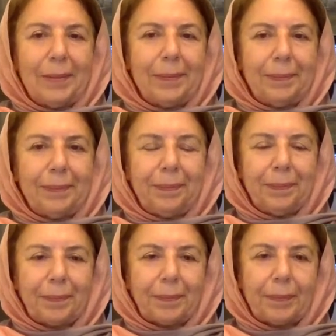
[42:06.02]

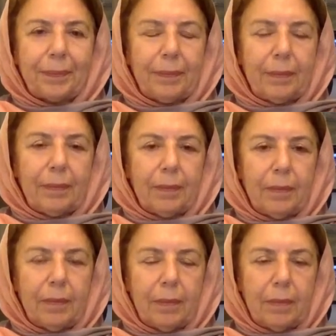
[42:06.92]

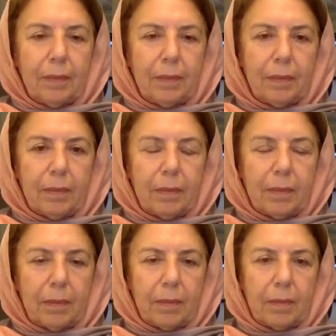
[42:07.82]

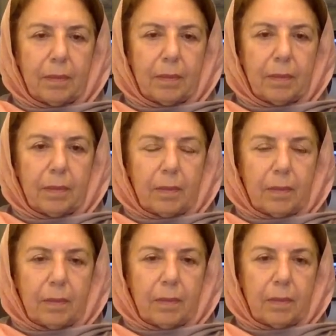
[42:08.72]

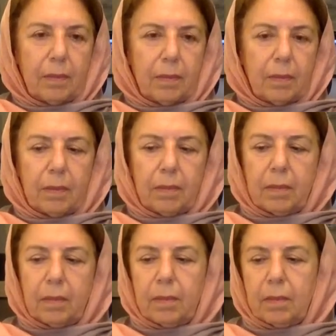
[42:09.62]

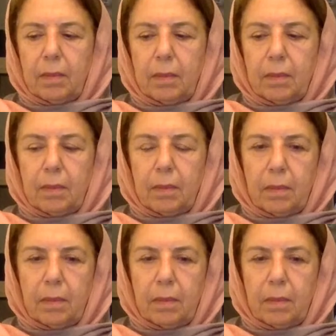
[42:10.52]
This person isn't speaking.